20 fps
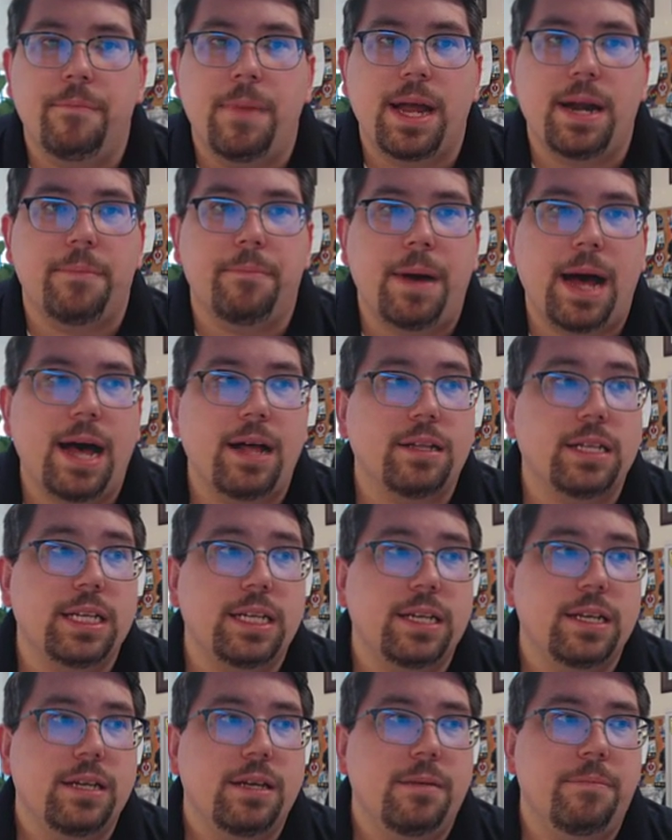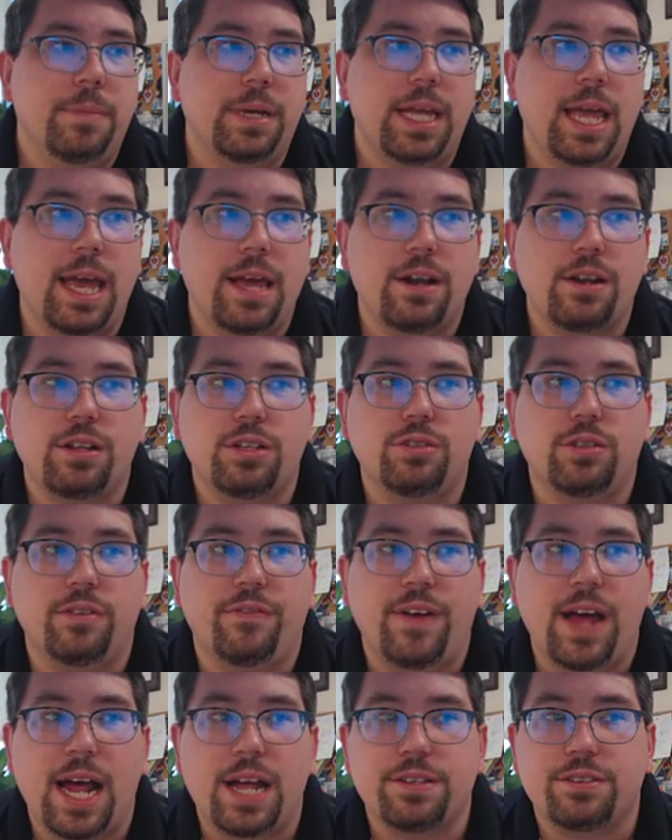metabolic, mechanical or
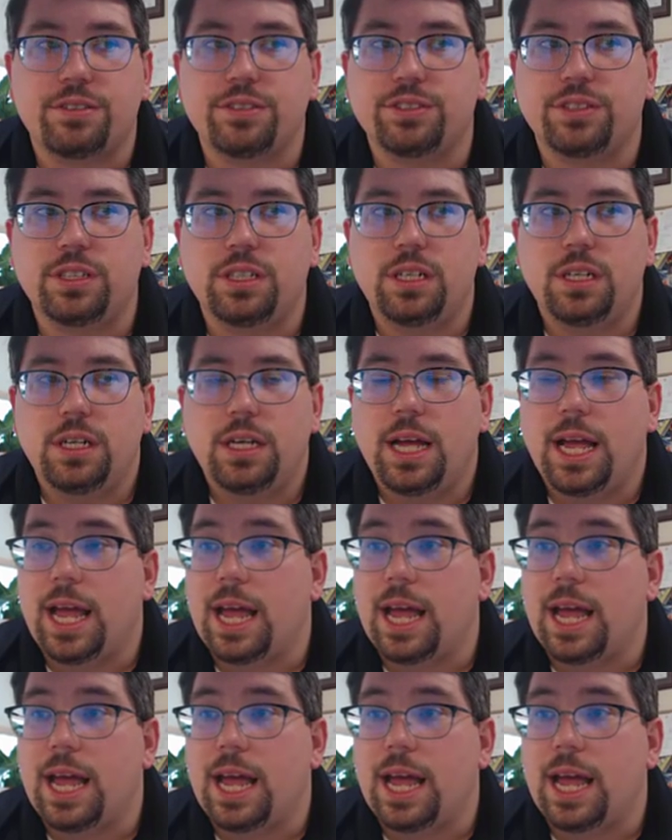vascular,